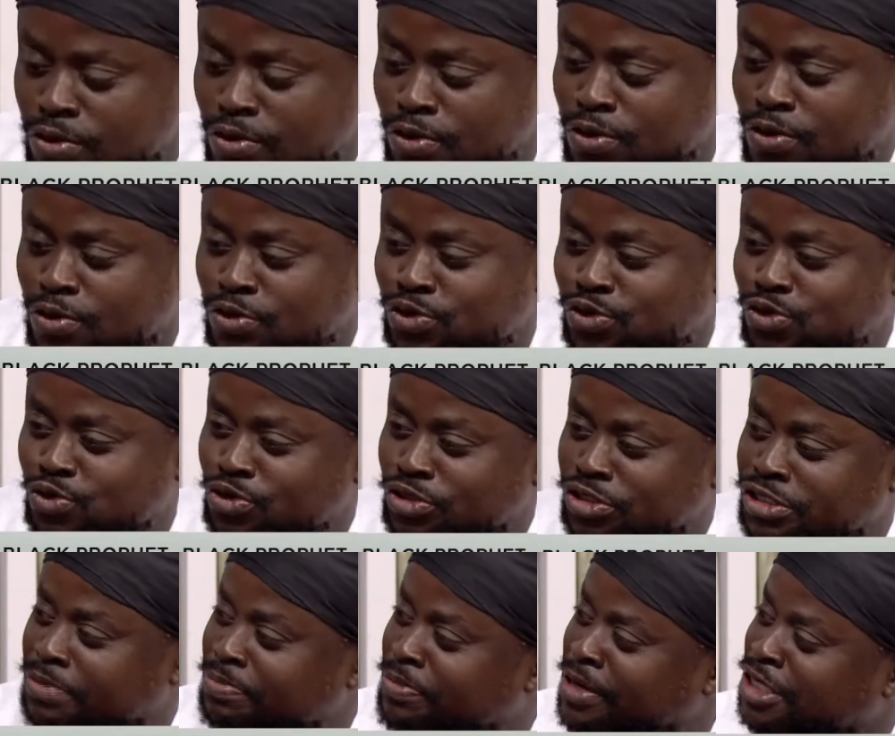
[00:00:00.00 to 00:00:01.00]
Osu
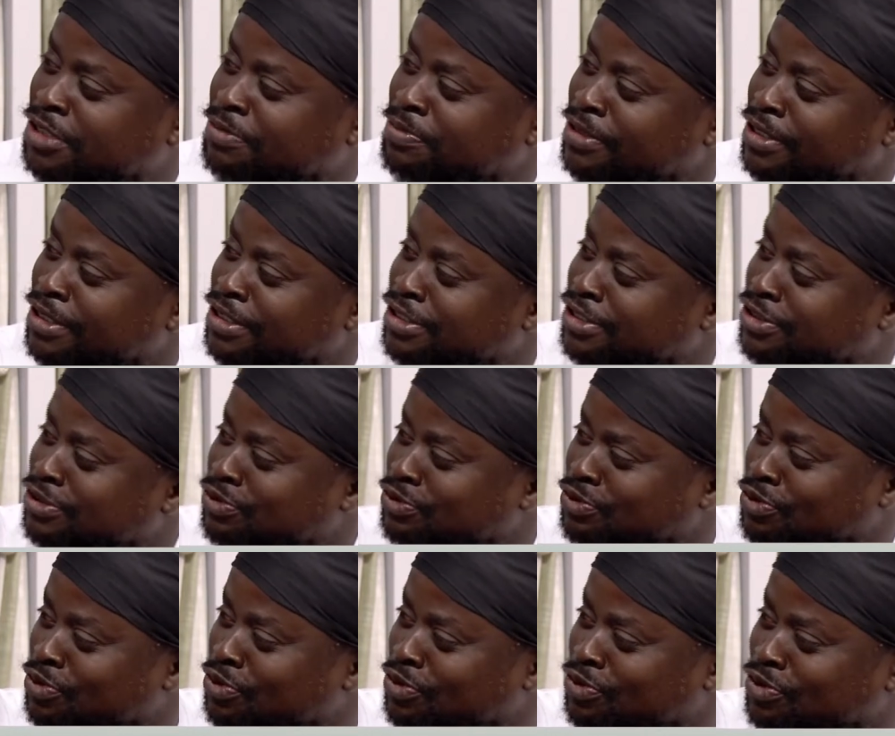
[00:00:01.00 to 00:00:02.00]
is the best place to
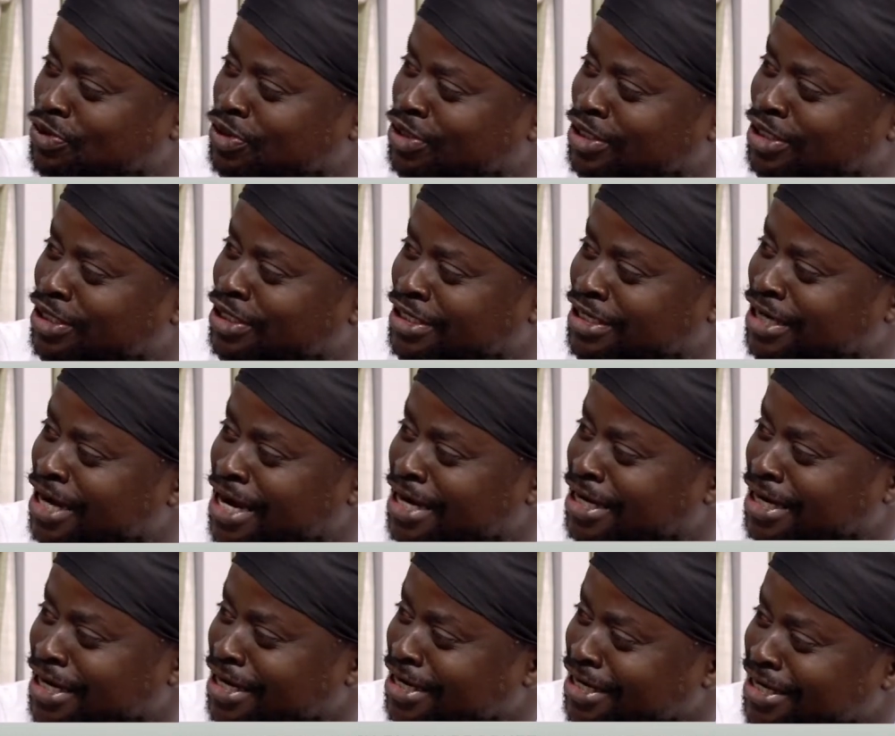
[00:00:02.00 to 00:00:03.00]
go in
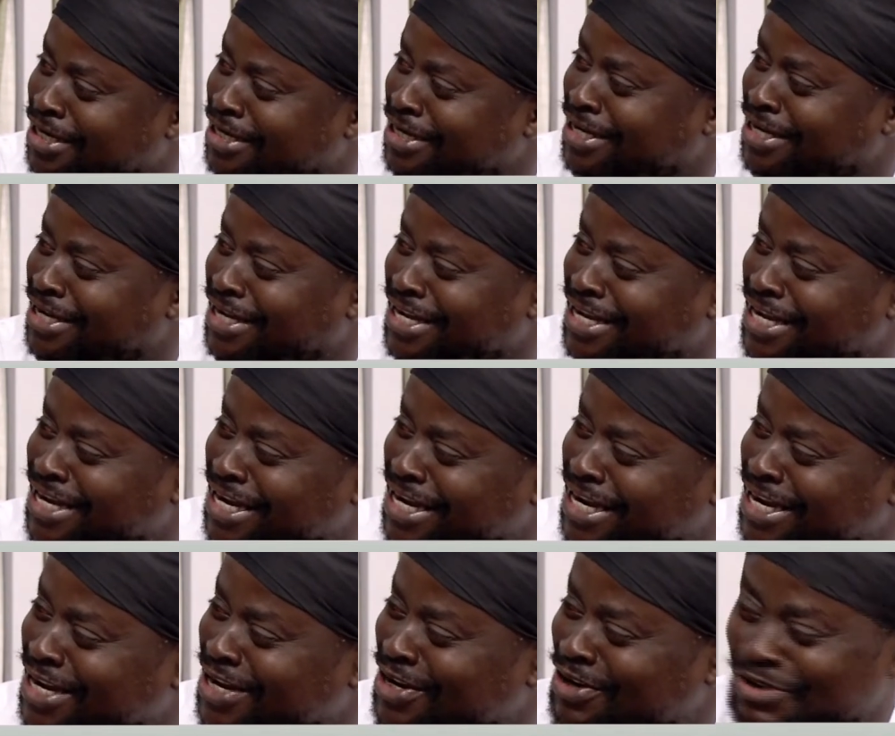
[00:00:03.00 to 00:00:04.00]
Ghana.
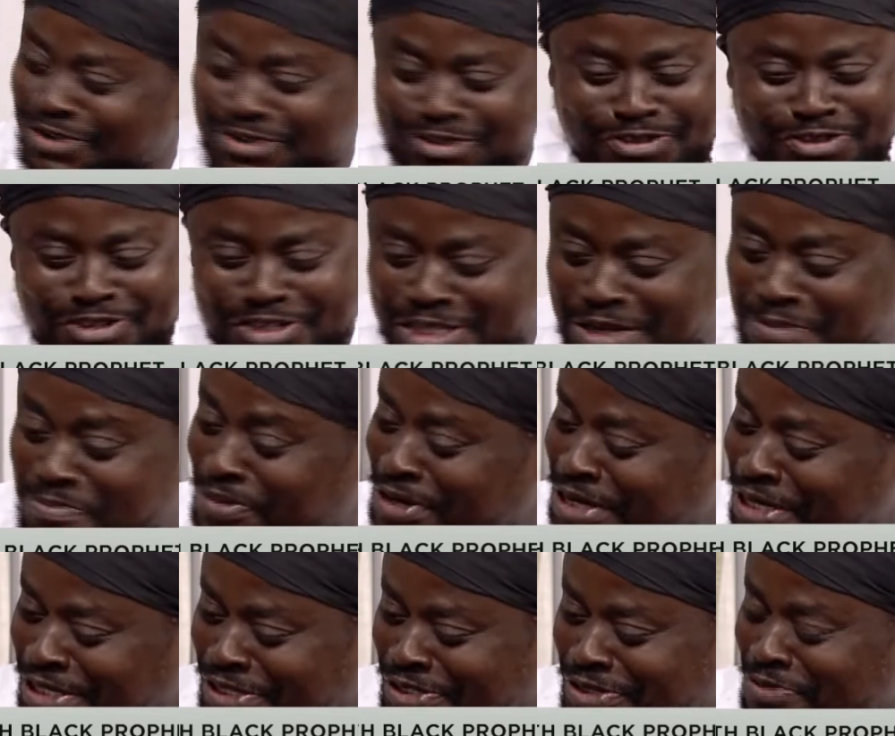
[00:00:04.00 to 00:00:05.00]
Osu is the
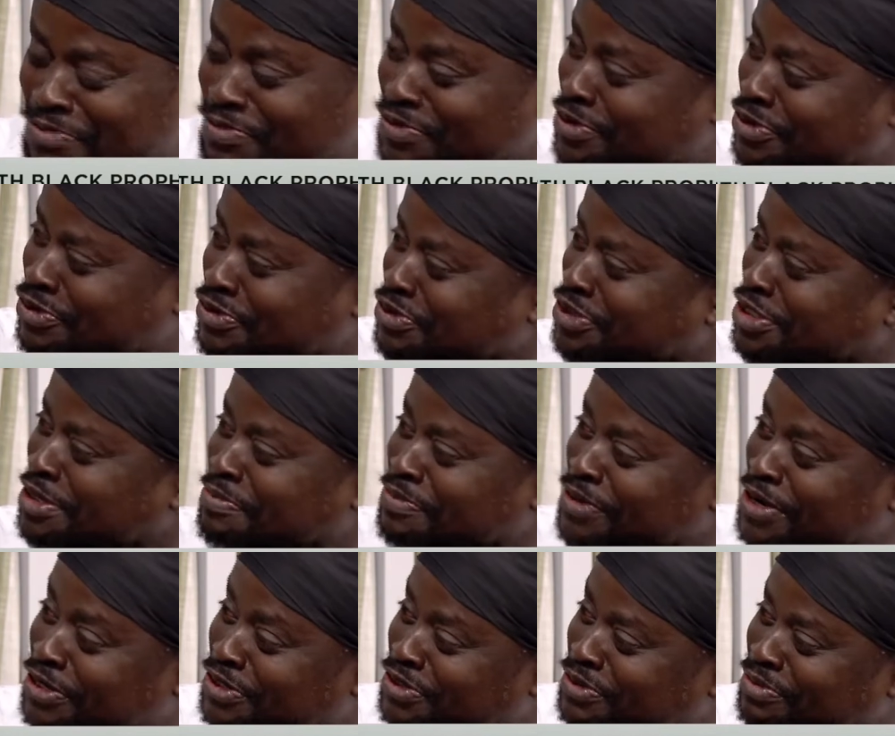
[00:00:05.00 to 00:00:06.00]
place. Osu is the
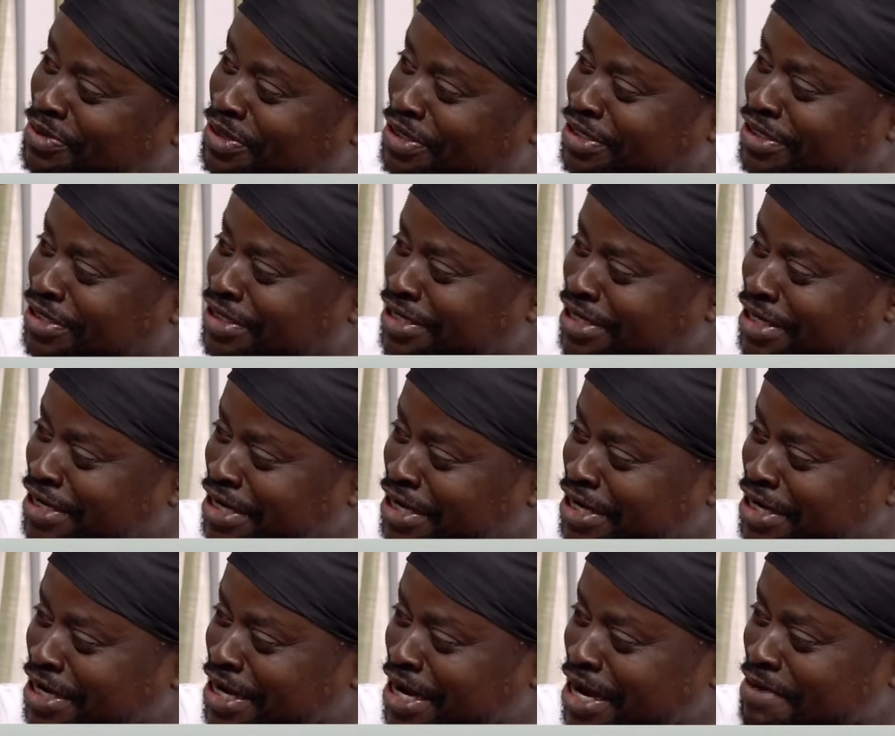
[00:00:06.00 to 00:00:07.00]
place to be.
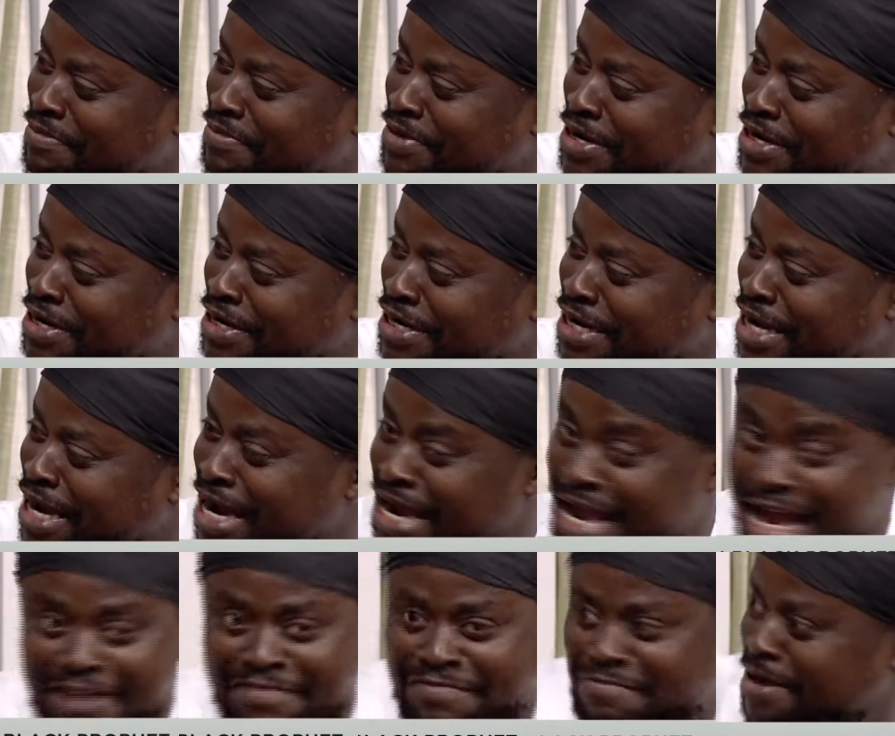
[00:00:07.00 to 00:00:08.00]
I mean, I
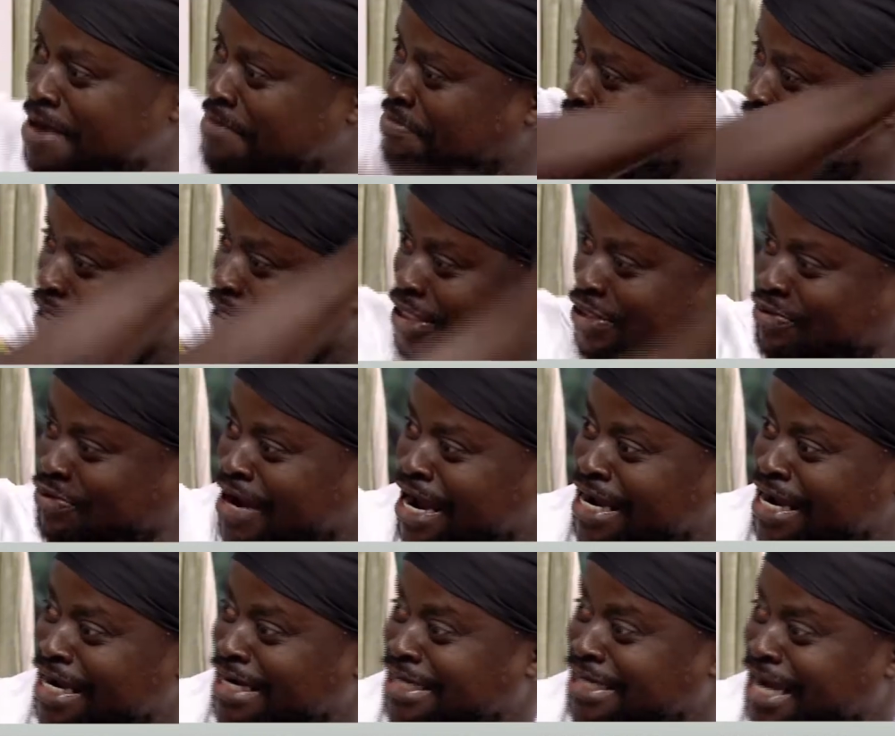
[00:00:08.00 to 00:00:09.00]
have my place where I
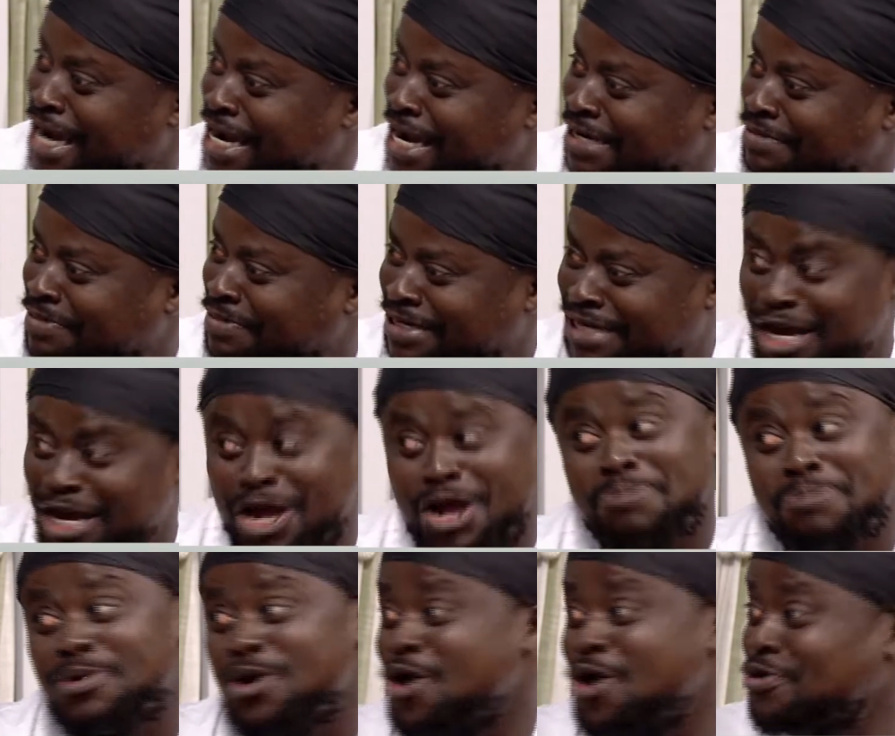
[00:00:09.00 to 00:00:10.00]
can hide, but
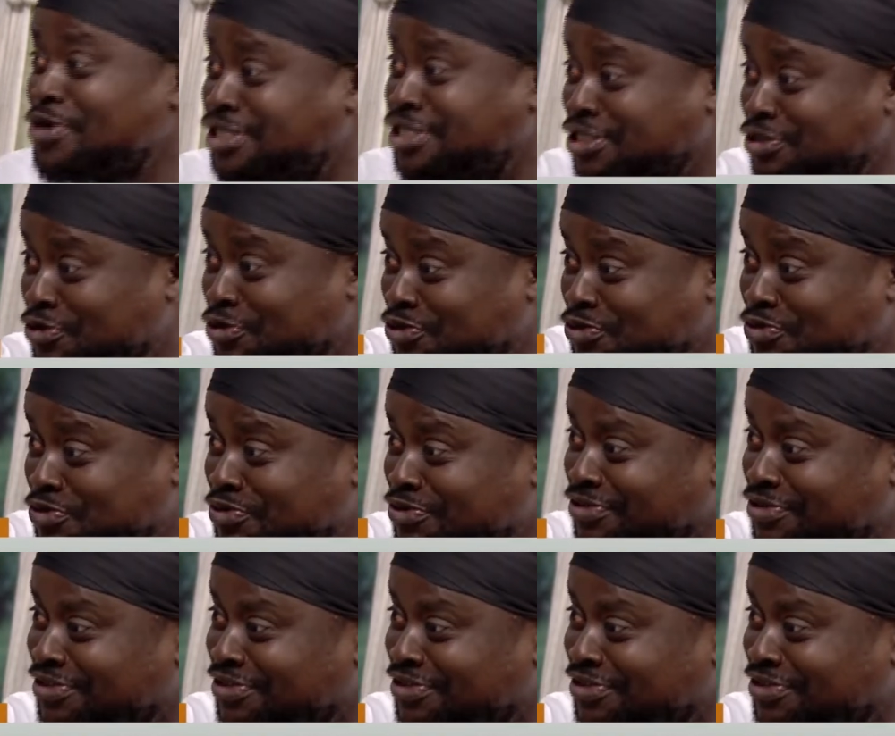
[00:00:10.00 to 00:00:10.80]
I'm always in Osu.